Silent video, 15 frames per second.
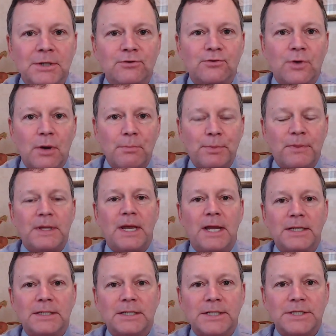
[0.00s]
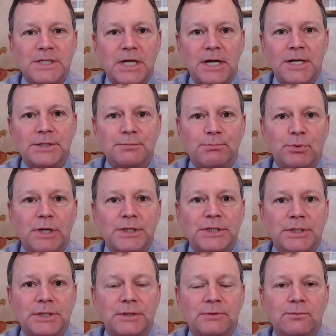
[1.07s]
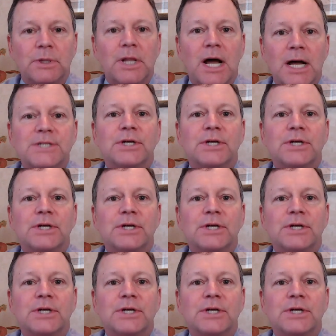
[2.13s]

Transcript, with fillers: Trump, the anti-science president, relies